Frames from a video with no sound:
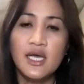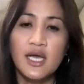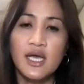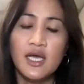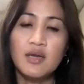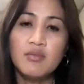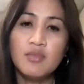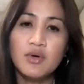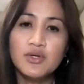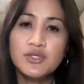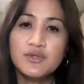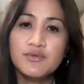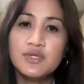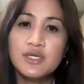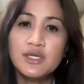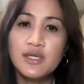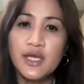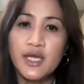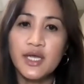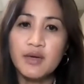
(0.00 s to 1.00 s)
And most of the
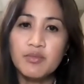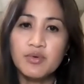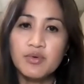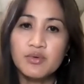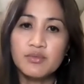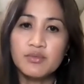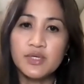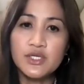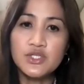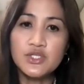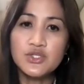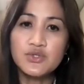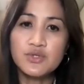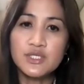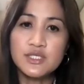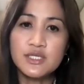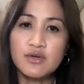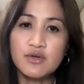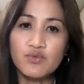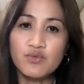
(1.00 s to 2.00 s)
labrum
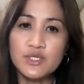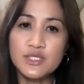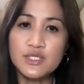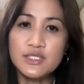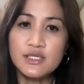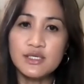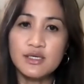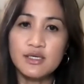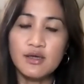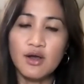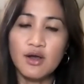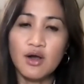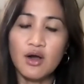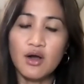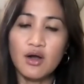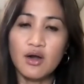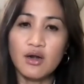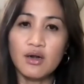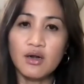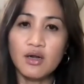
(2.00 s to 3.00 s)
injuries that we see
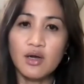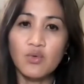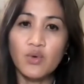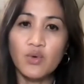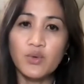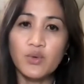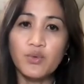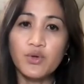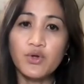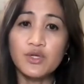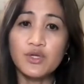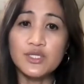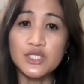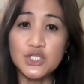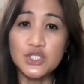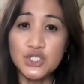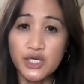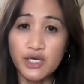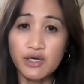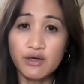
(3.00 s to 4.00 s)
are what we call
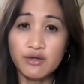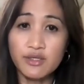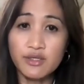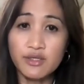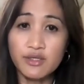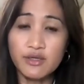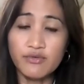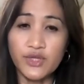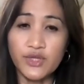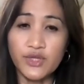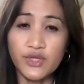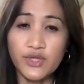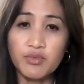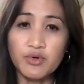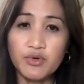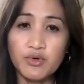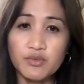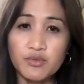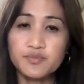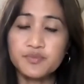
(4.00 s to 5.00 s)
degenerative
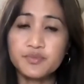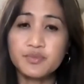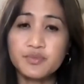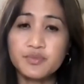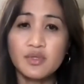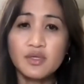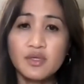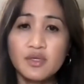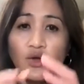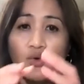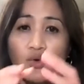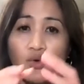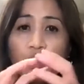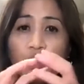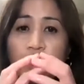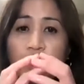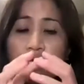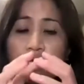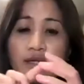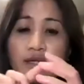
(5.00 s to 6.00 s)
labrum,
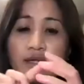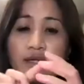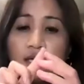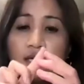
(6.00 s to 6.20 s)
wherein